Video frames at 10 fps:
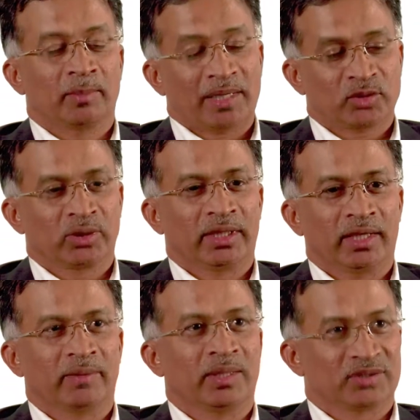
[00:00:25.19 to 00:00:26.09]
I'm actually
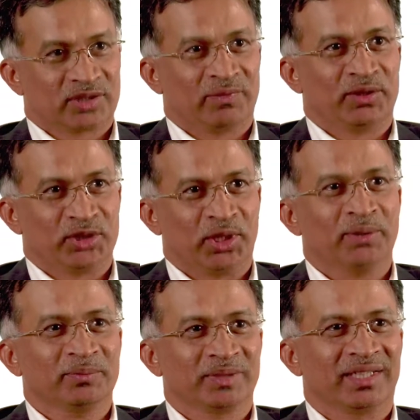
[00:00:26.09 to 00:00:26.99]
a, a civil
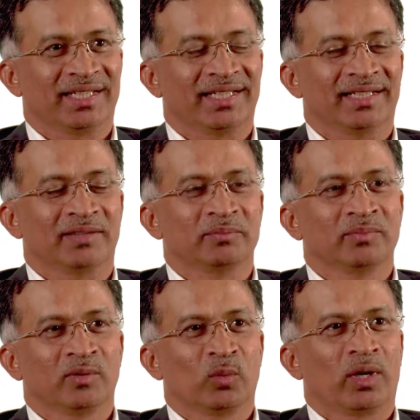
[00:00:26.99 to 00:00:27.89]
engineer. I um,
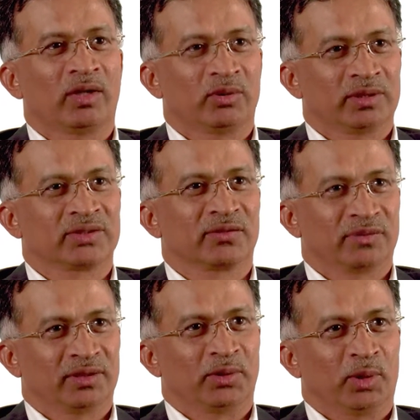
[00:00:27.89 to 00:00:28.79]
went to University of
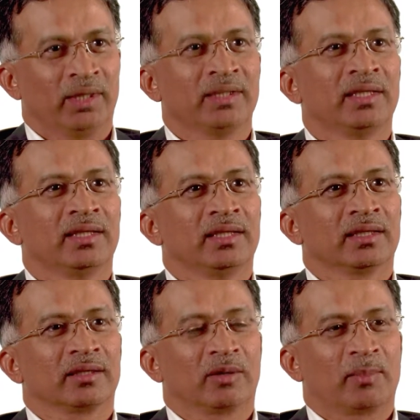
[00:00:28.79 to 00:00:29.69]
Illinois,
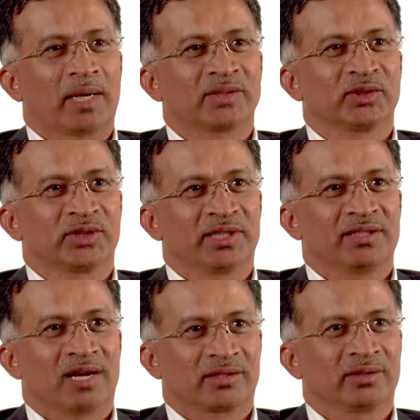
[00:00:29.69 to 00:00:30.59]
got a master's and a
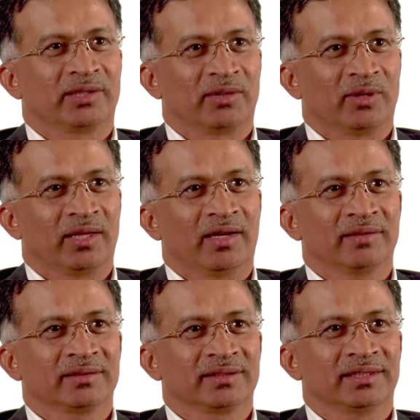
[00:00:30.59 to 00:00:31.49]
doctoral degree
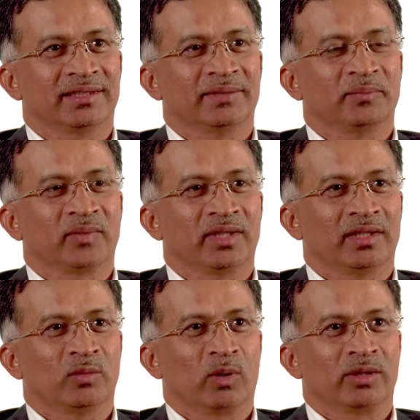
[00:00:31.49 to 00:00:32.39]
there, um, and
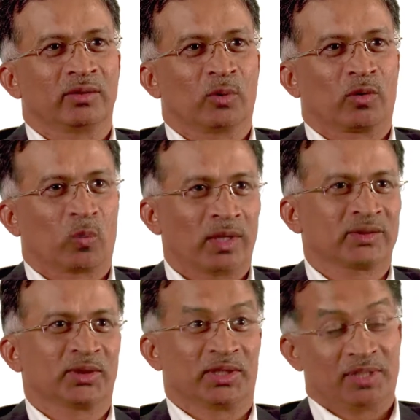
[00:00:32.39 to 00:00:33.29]
then went to
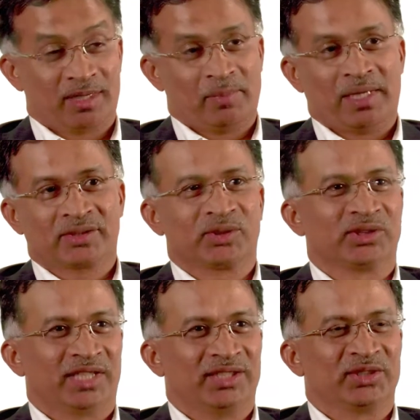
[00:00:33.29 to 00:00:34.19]
Northwestern and got a
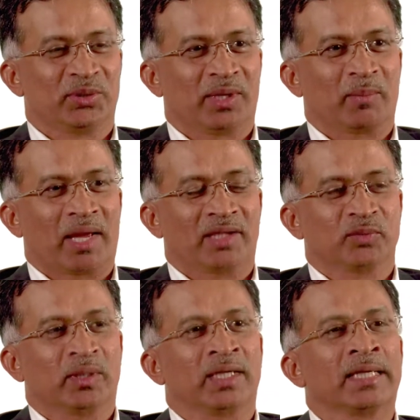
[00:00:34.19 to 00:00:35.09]
master's in engineering
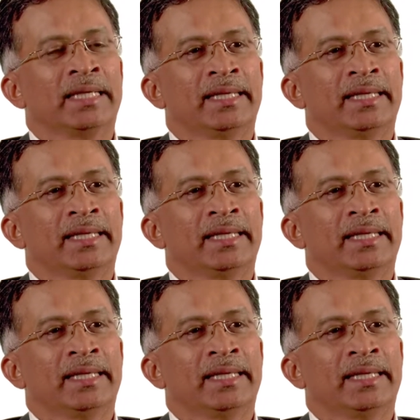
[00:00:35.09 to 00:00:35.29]
management.